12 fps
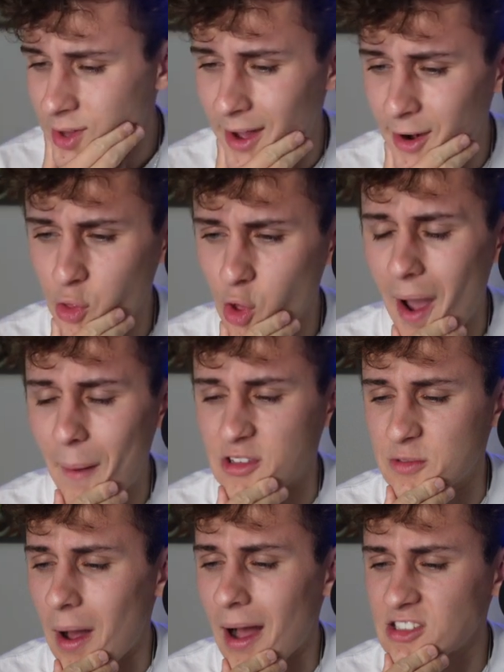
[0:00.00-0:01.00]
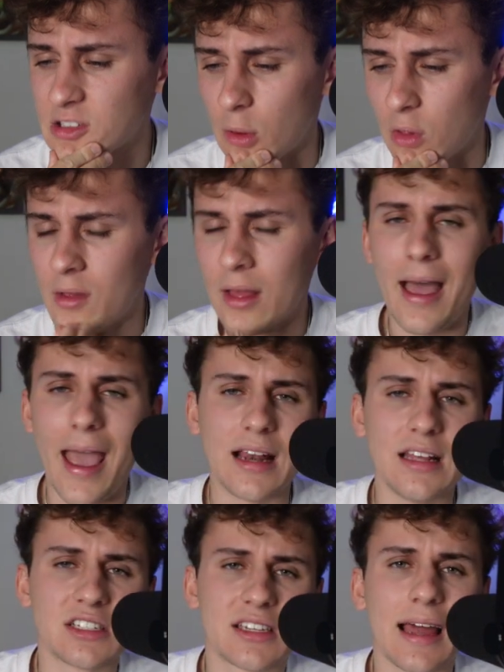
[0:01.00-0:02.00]

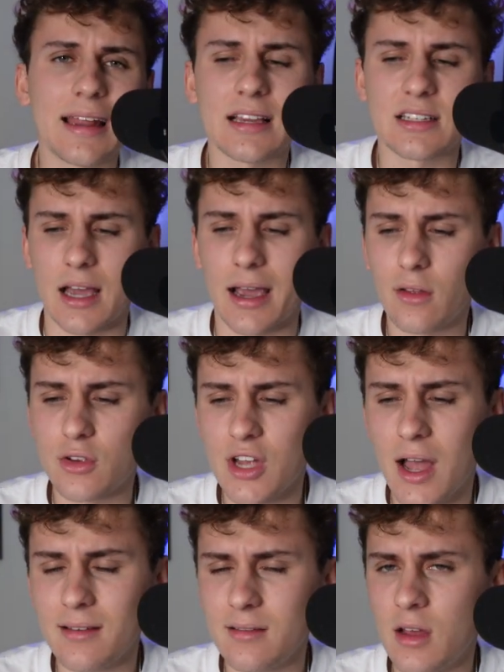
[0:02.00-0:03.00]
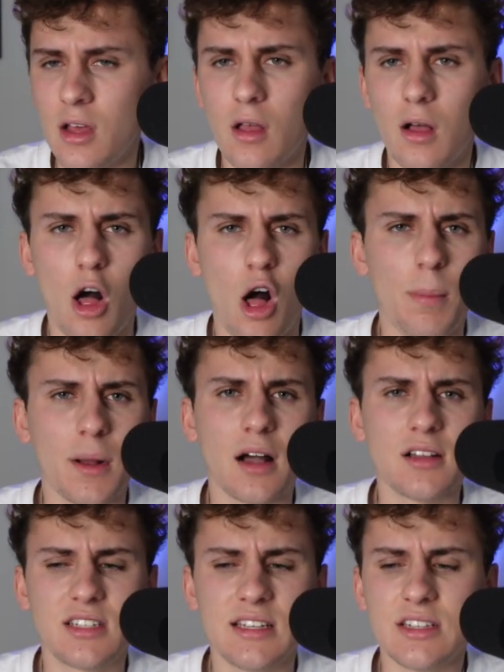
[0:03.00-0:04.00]
And he's getting a title shot all
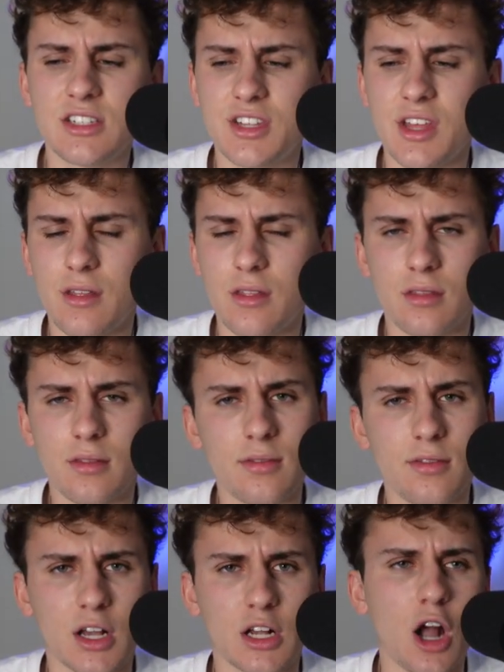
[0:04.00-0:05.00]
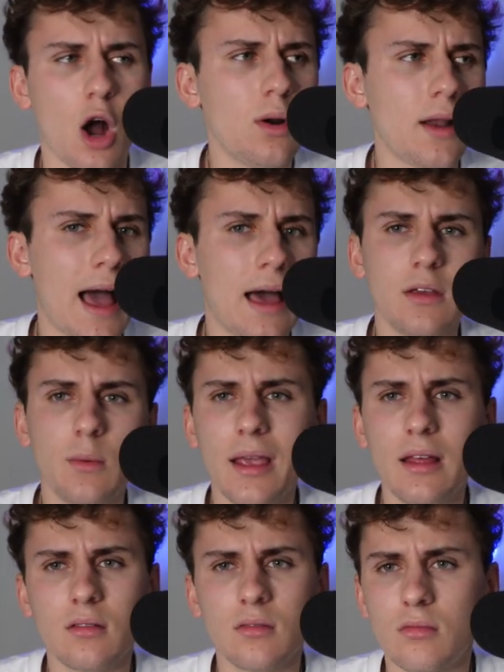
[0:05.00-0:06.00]
because he's the GOAT
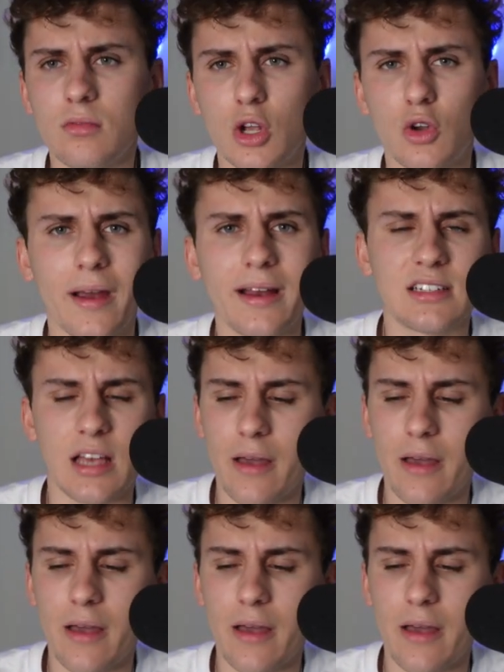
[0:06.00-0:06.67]
heavyweight the greatest